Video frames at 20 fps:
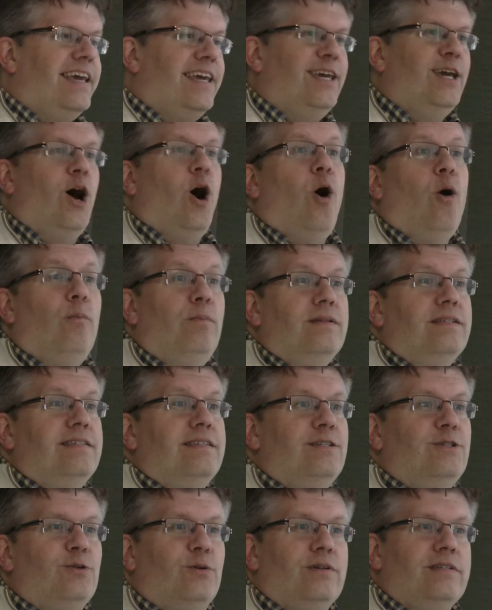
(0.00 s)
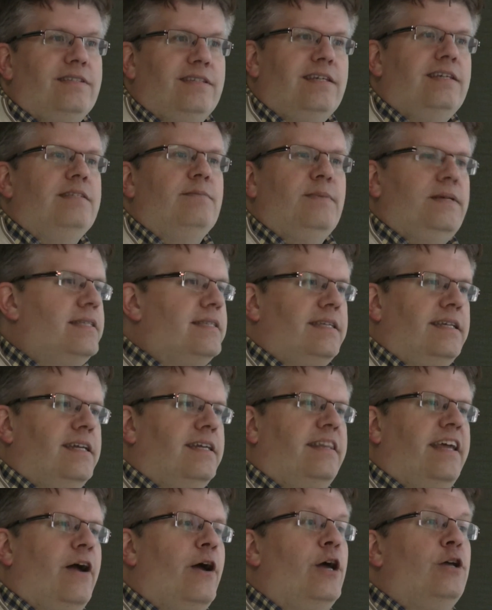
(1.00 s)
He opens the door, sees me
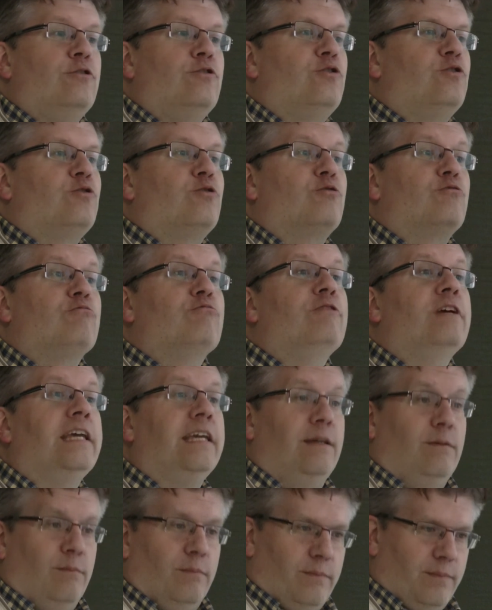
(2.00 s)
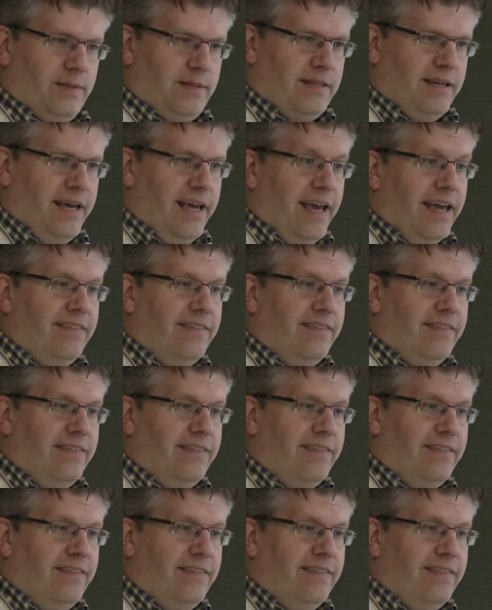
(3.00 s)
sitting there, and screams